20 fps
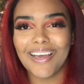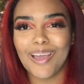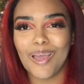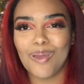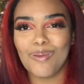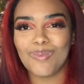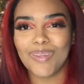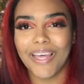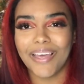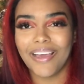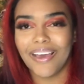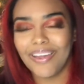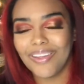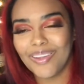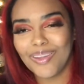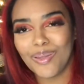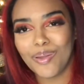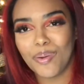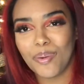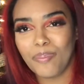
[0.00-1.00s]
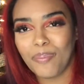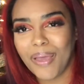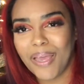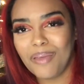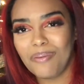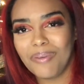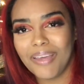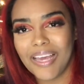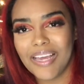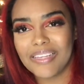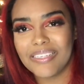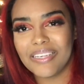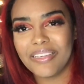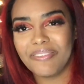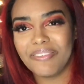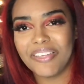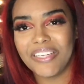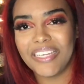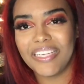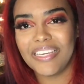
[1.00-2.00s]
like other little baby
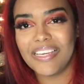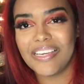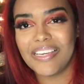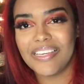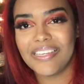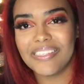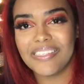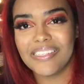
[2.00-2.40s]
activities,